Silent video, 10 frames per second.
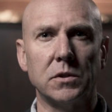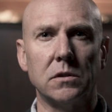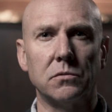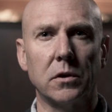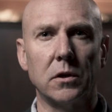
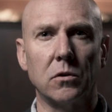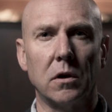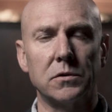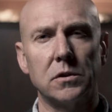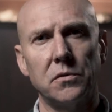scene
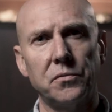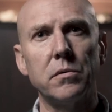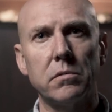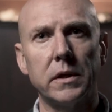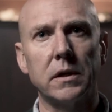photographs, there are a
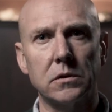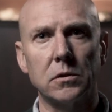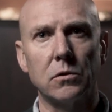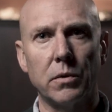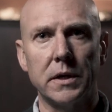few things
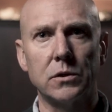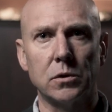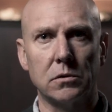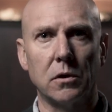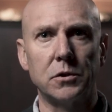that are already
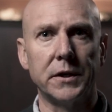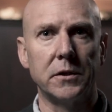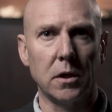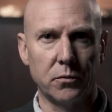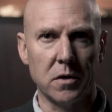sort of
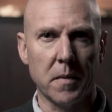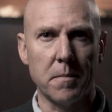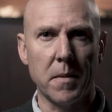ticking over in my